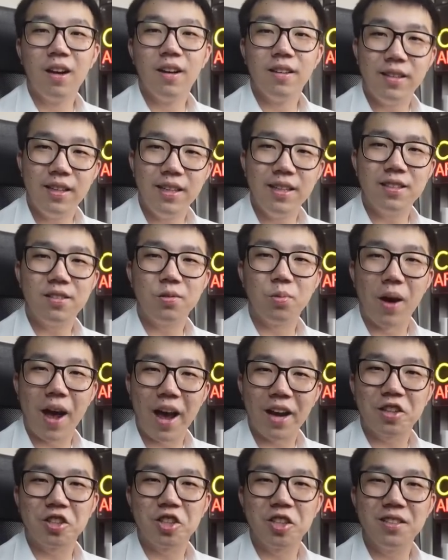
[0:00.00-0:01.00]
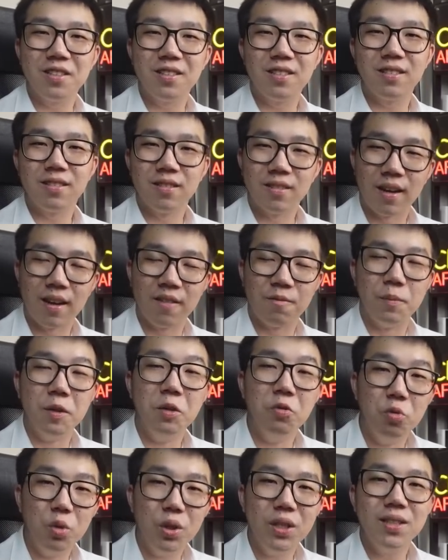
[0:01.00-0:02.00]
these were actions that have
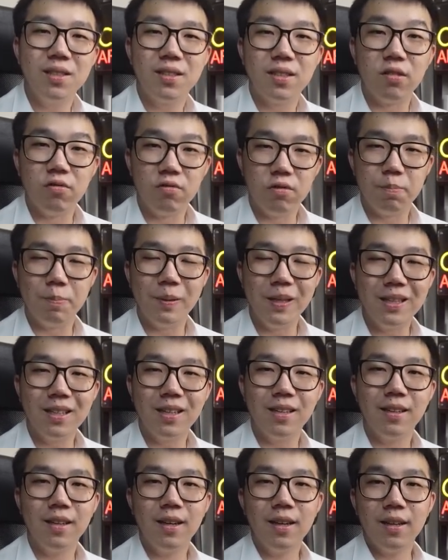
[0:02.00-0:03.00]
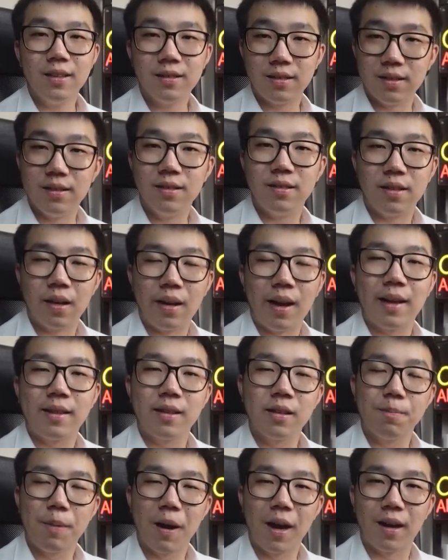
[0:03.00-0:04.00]
been rinsed and repeated since the
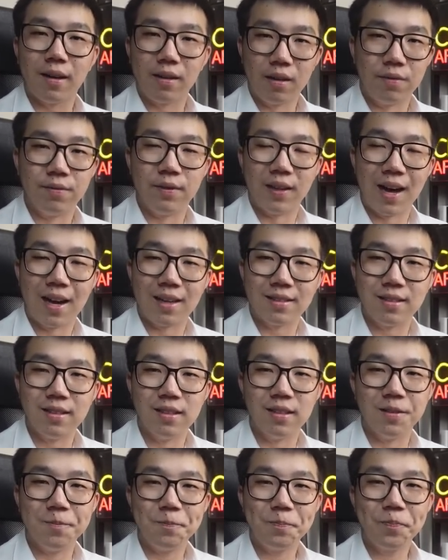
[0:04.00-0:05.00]
latter part of last year.